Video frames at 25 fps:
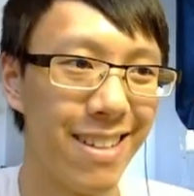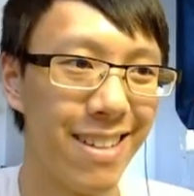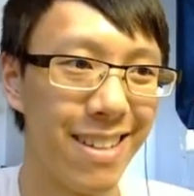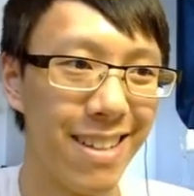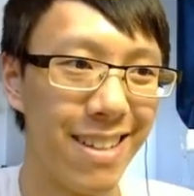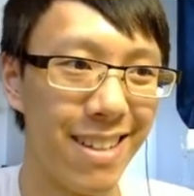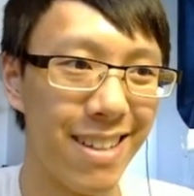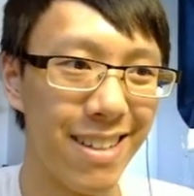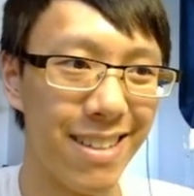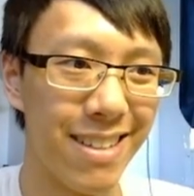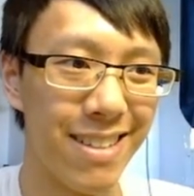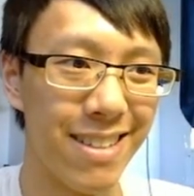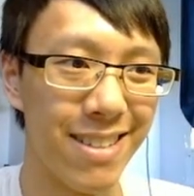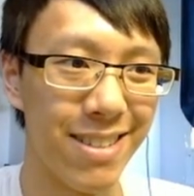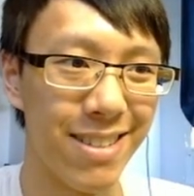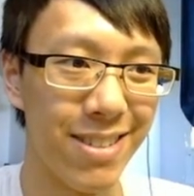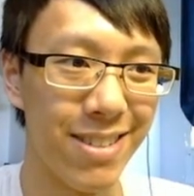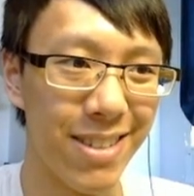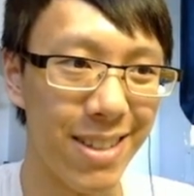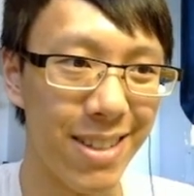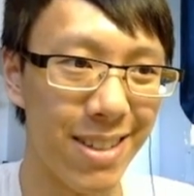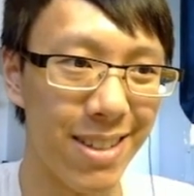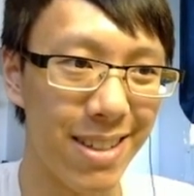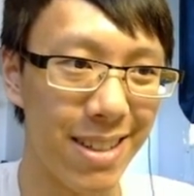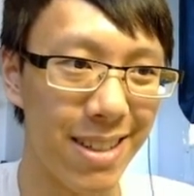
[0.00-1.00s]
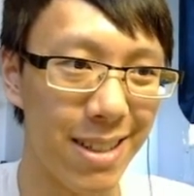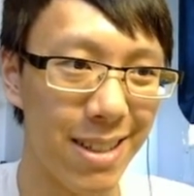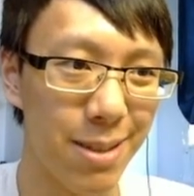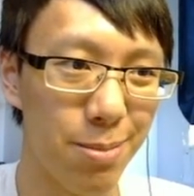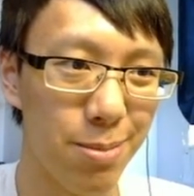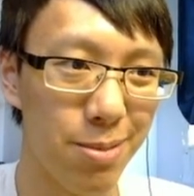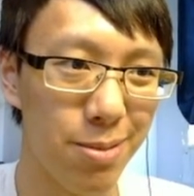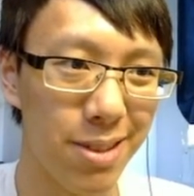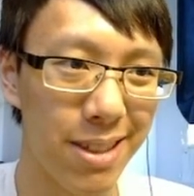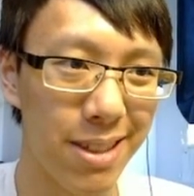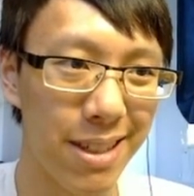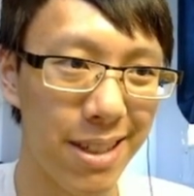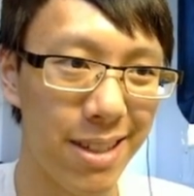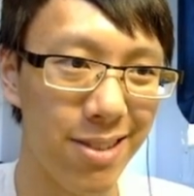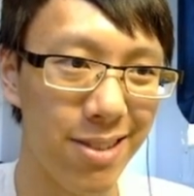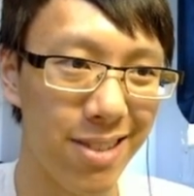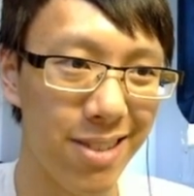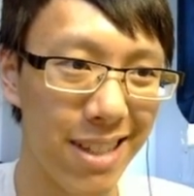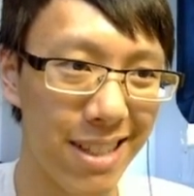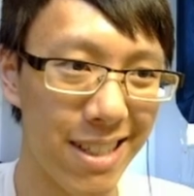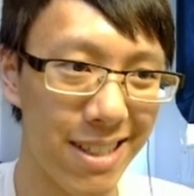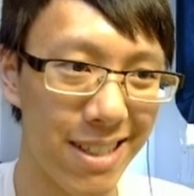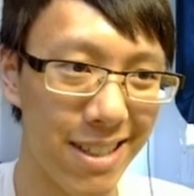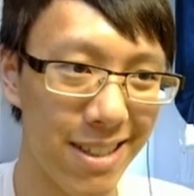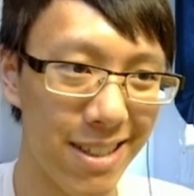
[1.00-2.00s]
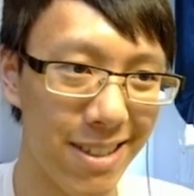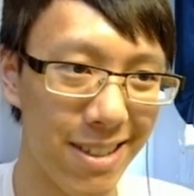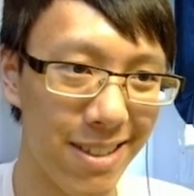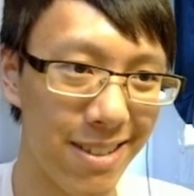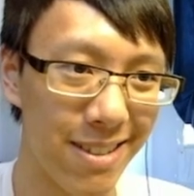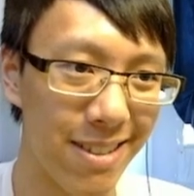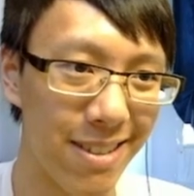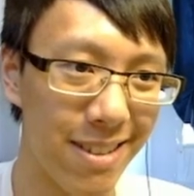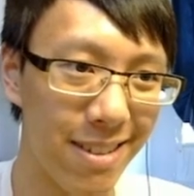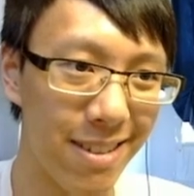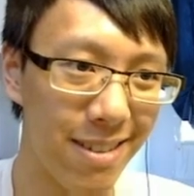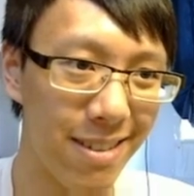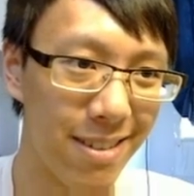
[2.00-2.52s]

Yeah, so he's pretty crazy good.